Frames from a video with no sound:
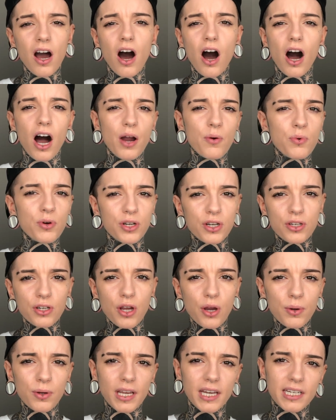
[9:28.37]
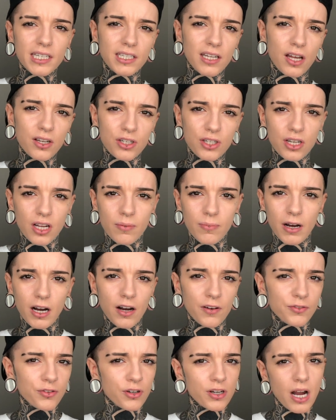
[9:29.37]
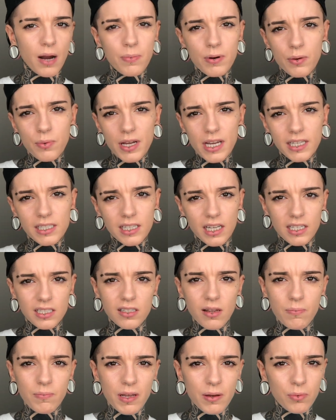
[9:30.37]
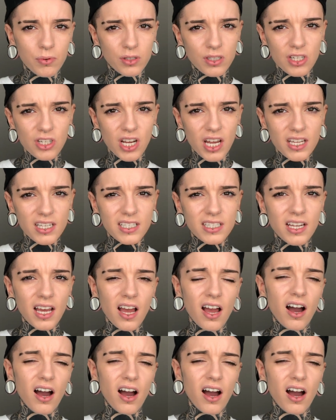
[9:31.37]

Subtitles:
I wouldn't go and get it touched up after a couple of weeks like some people suggest.